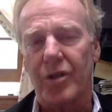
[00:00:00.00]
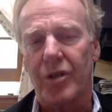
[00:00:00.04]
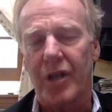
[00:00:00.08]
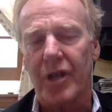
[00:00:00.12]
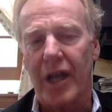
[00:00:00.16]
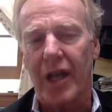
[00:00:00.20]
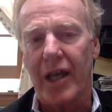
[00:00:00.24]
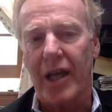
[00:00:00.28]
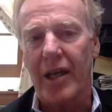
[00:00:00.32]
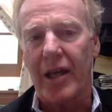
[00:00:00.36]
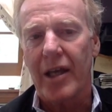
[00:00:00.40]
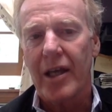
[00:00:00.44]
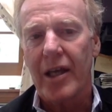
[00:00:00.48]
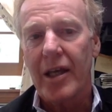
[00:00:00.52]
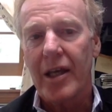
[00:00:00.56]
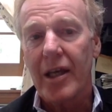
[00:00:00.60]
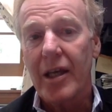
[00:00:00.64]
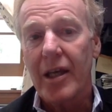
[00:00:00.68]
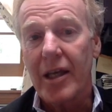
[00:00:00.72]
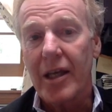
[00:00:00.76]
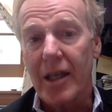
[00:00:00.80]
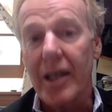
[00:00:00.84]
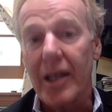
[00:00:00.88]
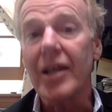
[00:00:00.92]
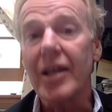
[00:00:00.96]
today,
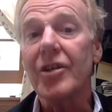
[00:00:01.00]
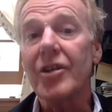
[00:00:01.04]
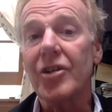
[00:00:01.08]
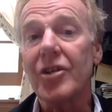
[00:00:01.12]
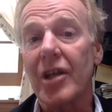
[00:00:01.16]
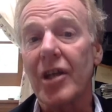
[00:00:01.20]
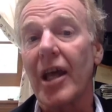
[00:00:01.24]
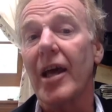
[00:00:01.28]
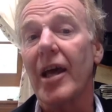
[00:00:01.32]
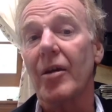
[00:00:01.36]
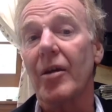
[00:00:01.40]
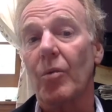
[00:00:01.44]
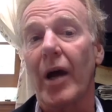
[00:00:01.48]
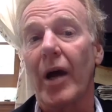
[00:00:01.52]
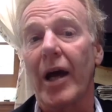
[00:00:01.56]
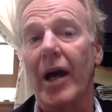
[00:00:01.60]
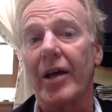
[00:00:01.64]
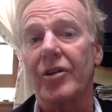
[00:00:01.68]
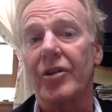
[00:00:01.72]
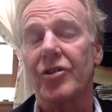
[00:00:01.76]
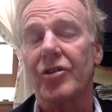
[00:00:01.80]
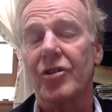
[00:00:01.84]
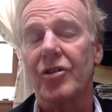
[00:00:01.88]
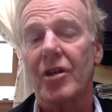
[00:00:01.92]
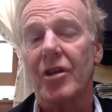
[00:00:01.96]
East and
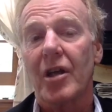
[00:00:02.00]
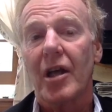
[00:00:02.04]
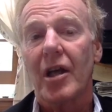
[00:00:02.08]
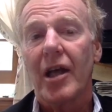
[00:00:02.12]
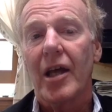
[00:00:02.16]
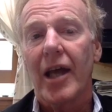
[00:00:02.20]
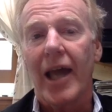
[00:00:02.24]
West.